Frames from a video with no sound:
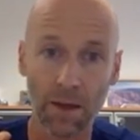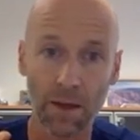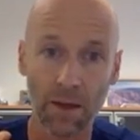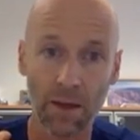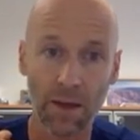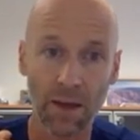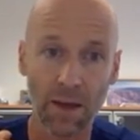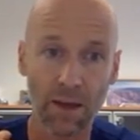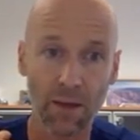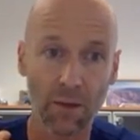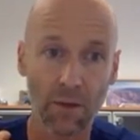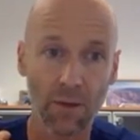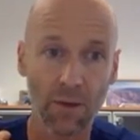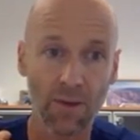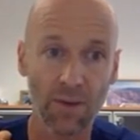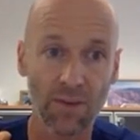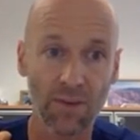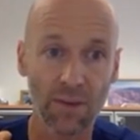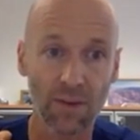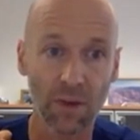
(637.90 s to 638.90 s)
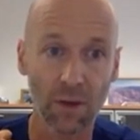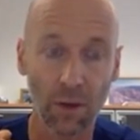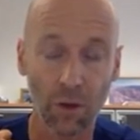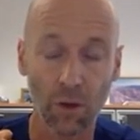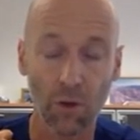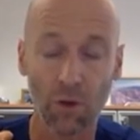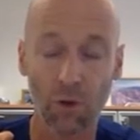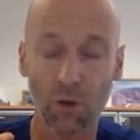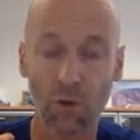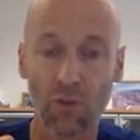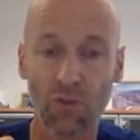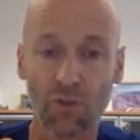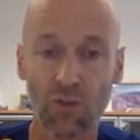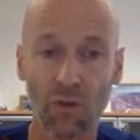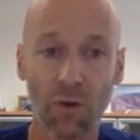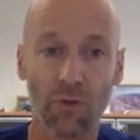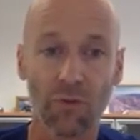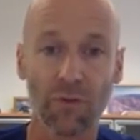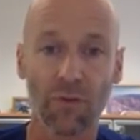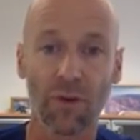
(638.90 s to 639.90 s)
increase or could
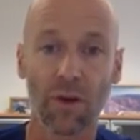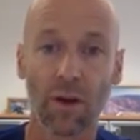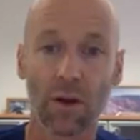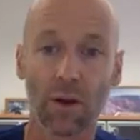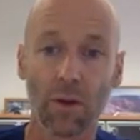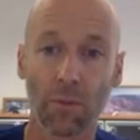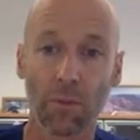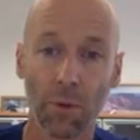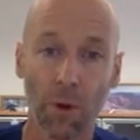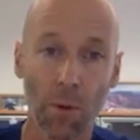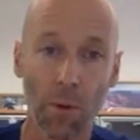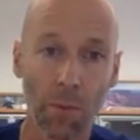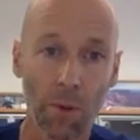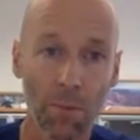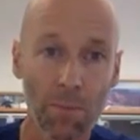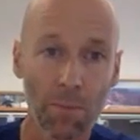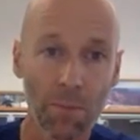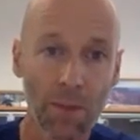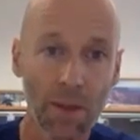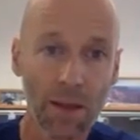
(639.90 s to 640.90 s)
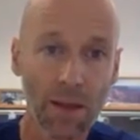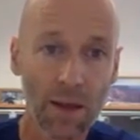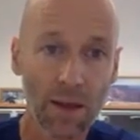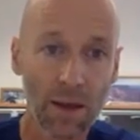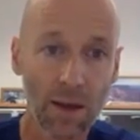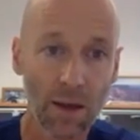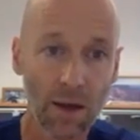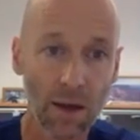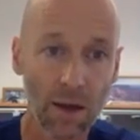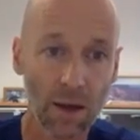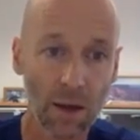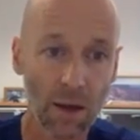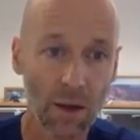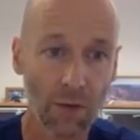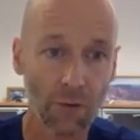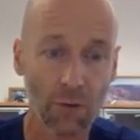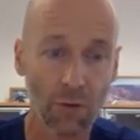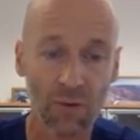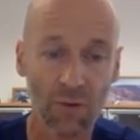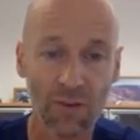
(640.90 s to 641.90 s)
solve the problem. Of
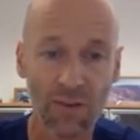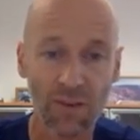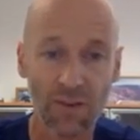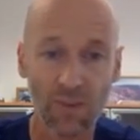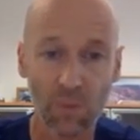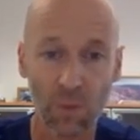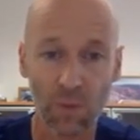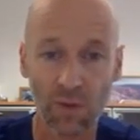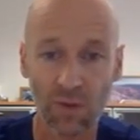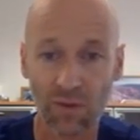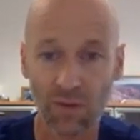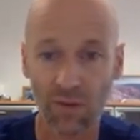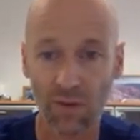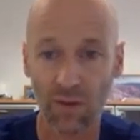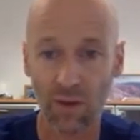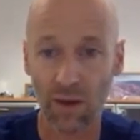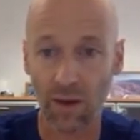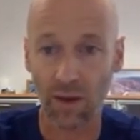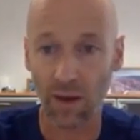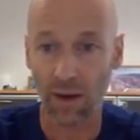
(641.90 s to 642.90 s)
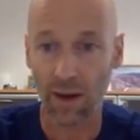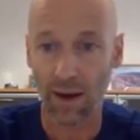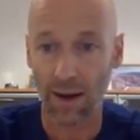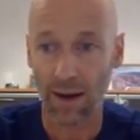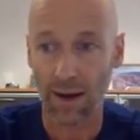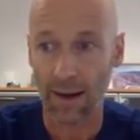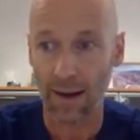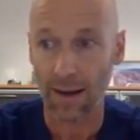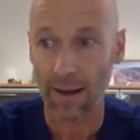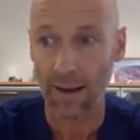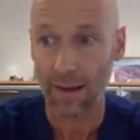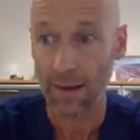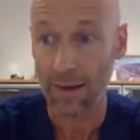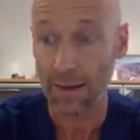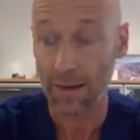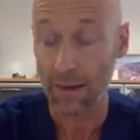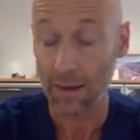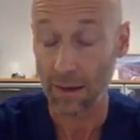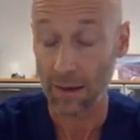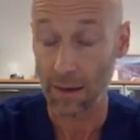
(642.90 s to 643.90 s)
course, this was highly
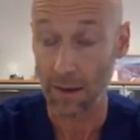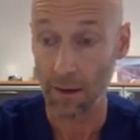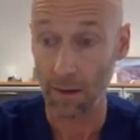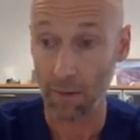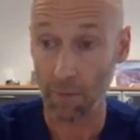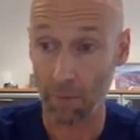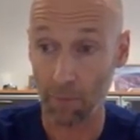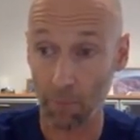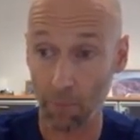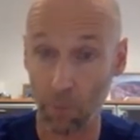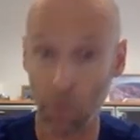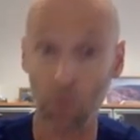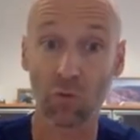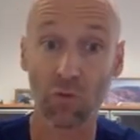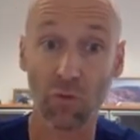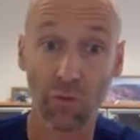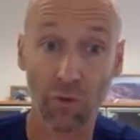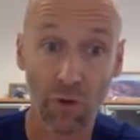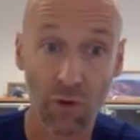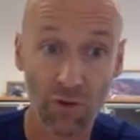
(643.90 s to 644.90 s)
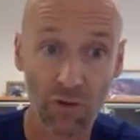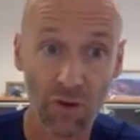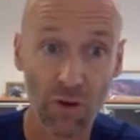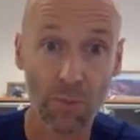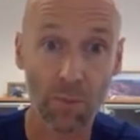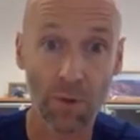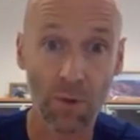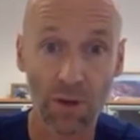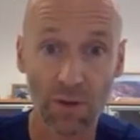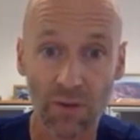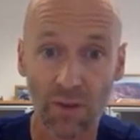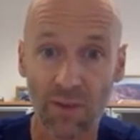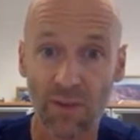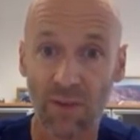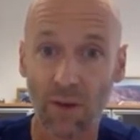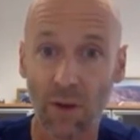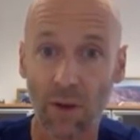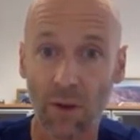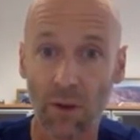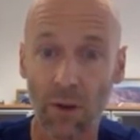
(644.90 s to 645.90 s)
controversial because there's
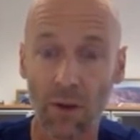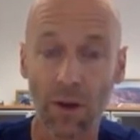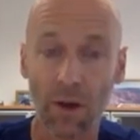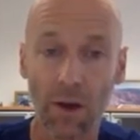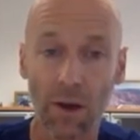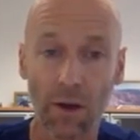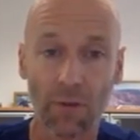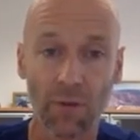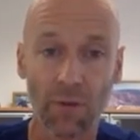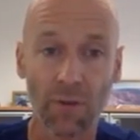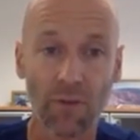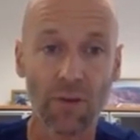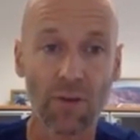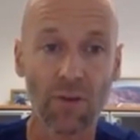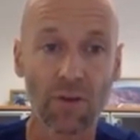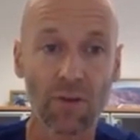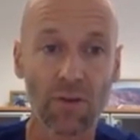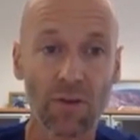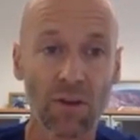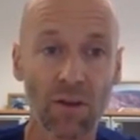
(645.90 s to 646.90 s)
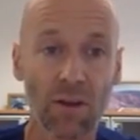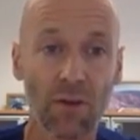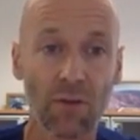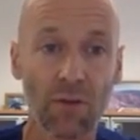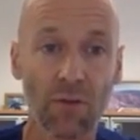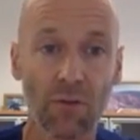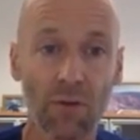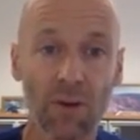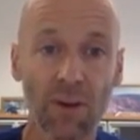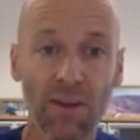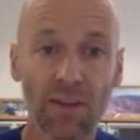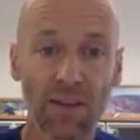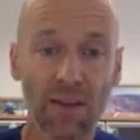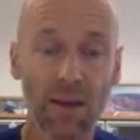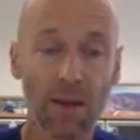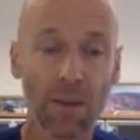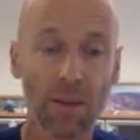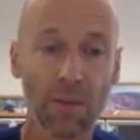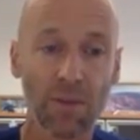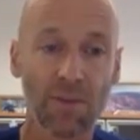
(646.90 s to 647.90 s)
not a lot of evidence for this,
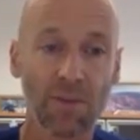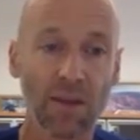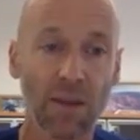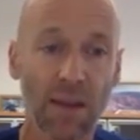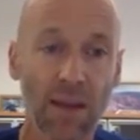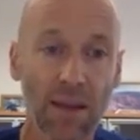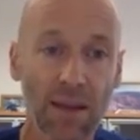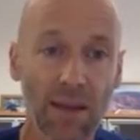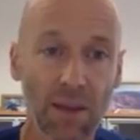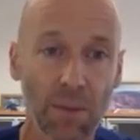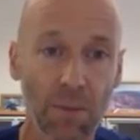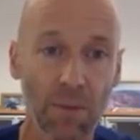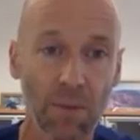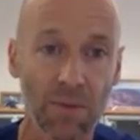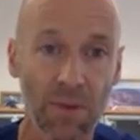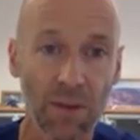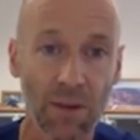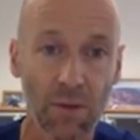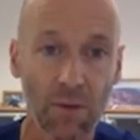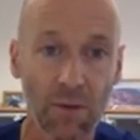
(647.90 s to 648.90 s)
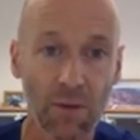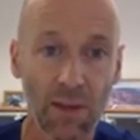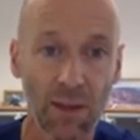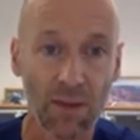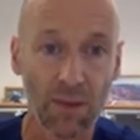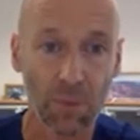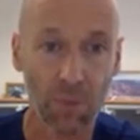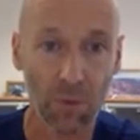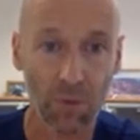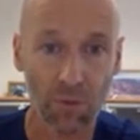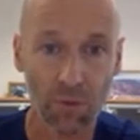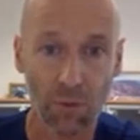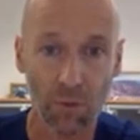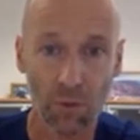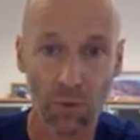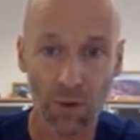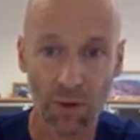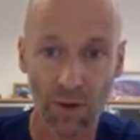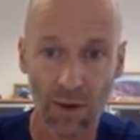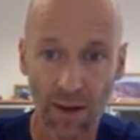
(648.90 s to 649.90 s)
but still 80% of the experts
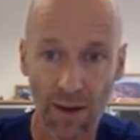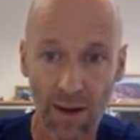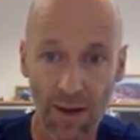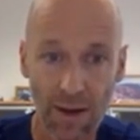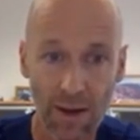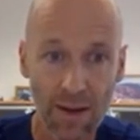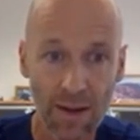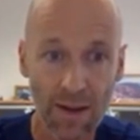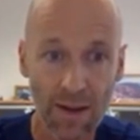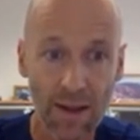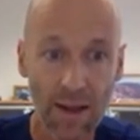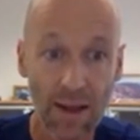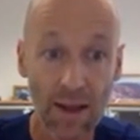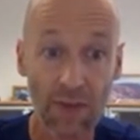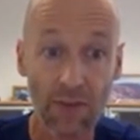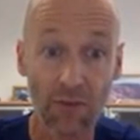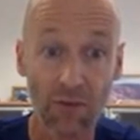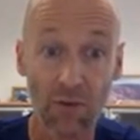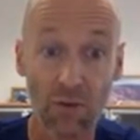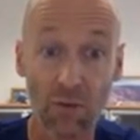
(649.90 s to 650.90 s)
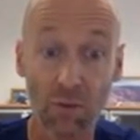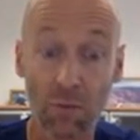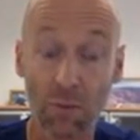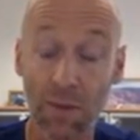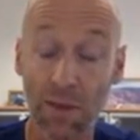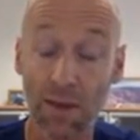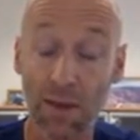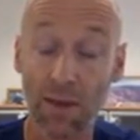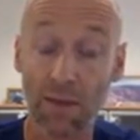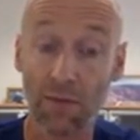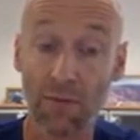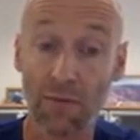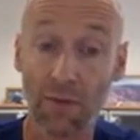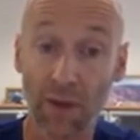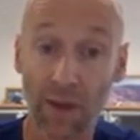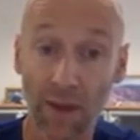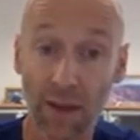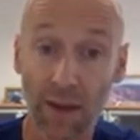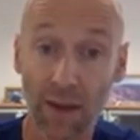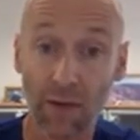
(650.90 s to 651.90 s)
voted it in. It should be very
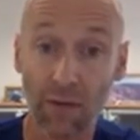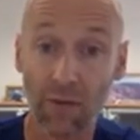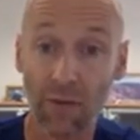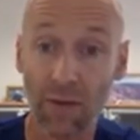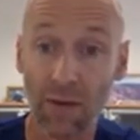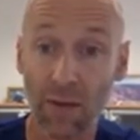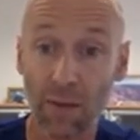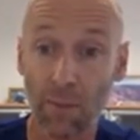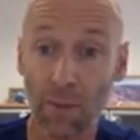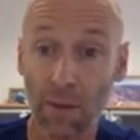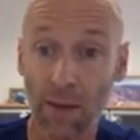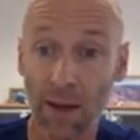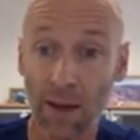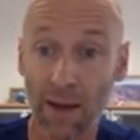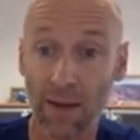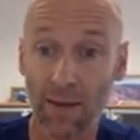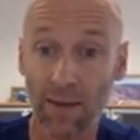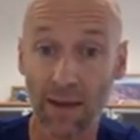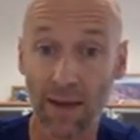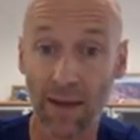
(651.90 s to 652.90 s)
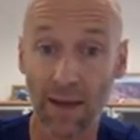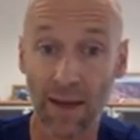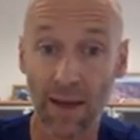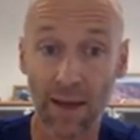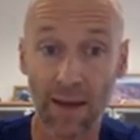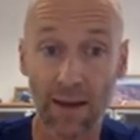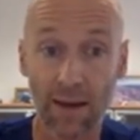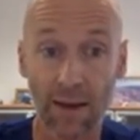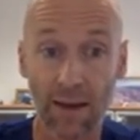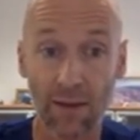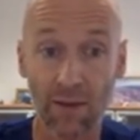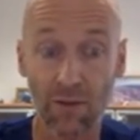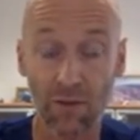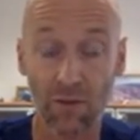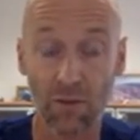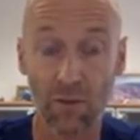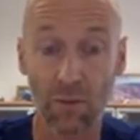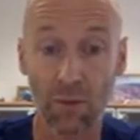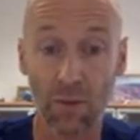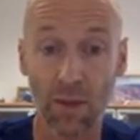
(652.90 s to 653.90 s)
carefully applied and it
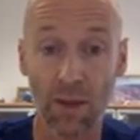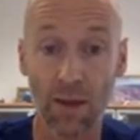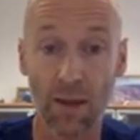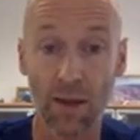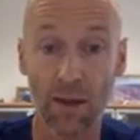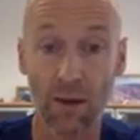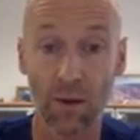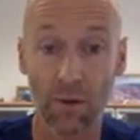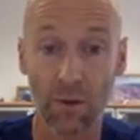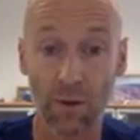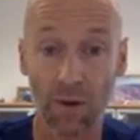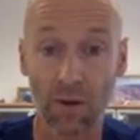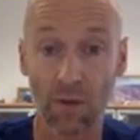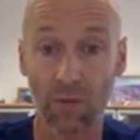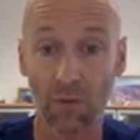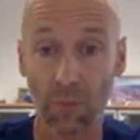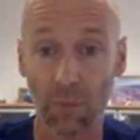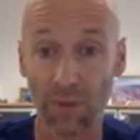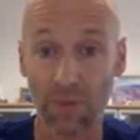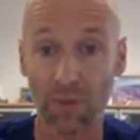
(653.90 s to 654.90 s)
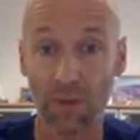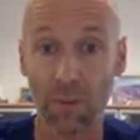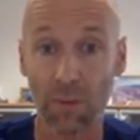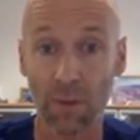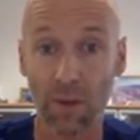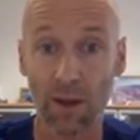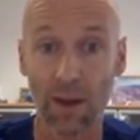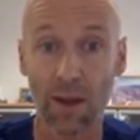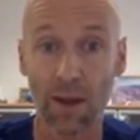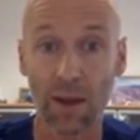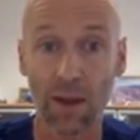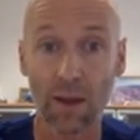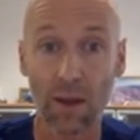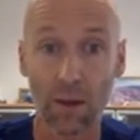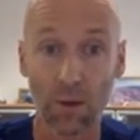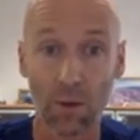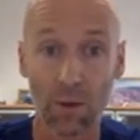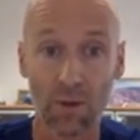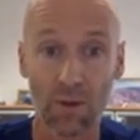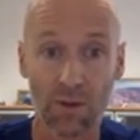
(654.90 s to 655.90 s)
should be looked after by somebody
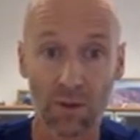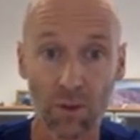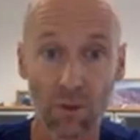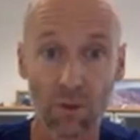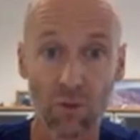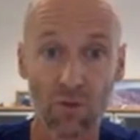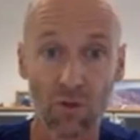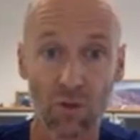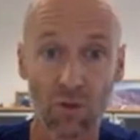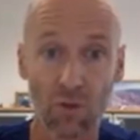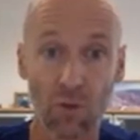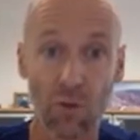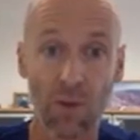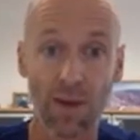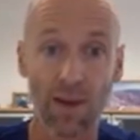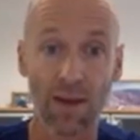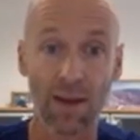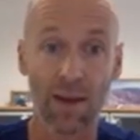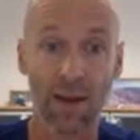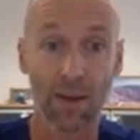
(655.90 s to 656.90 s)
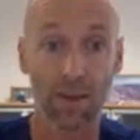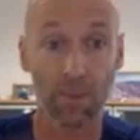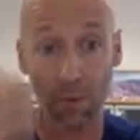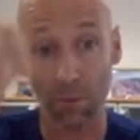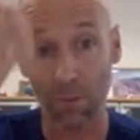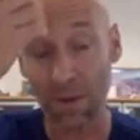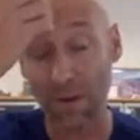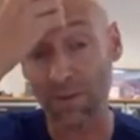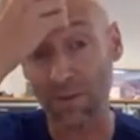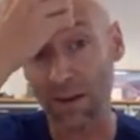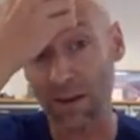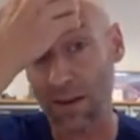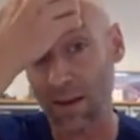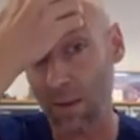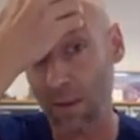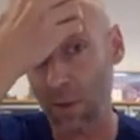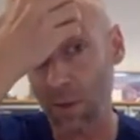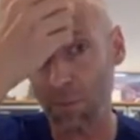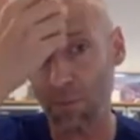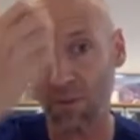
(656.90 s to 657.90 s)
who is used to doing that. But basically a
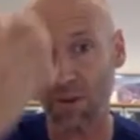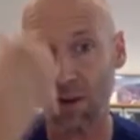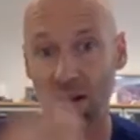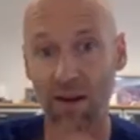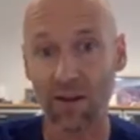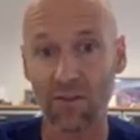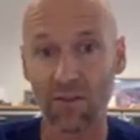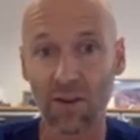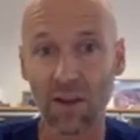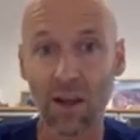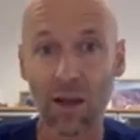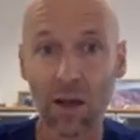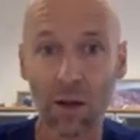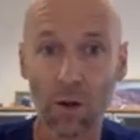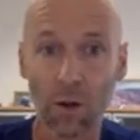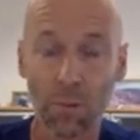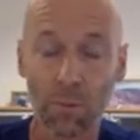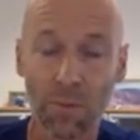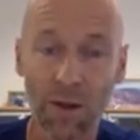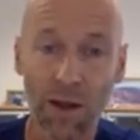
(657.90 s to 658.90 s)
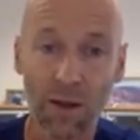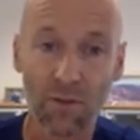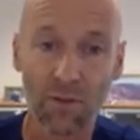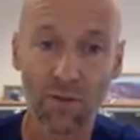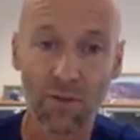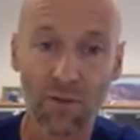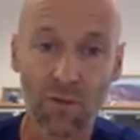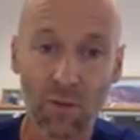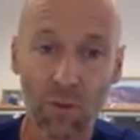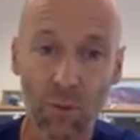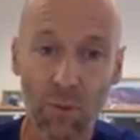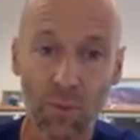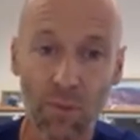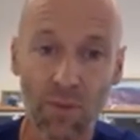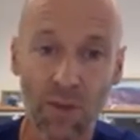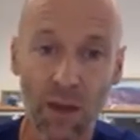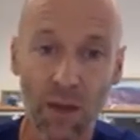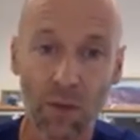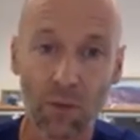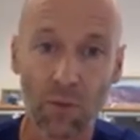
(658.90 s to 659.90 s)
MAP challenge comes
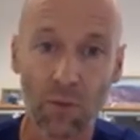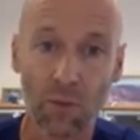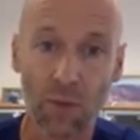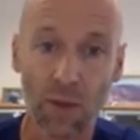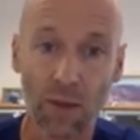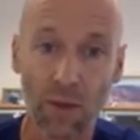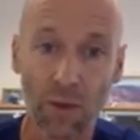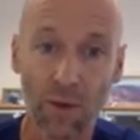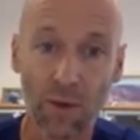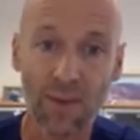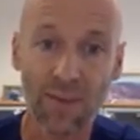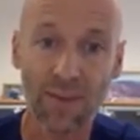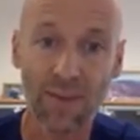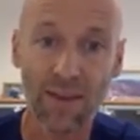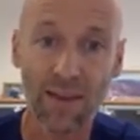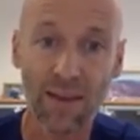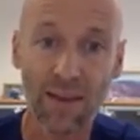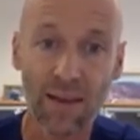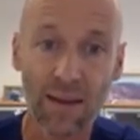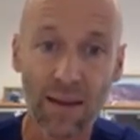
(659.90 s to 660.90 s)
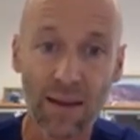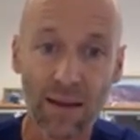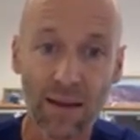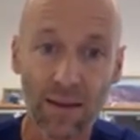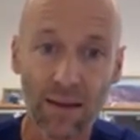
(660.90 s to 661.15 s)
down to increasing the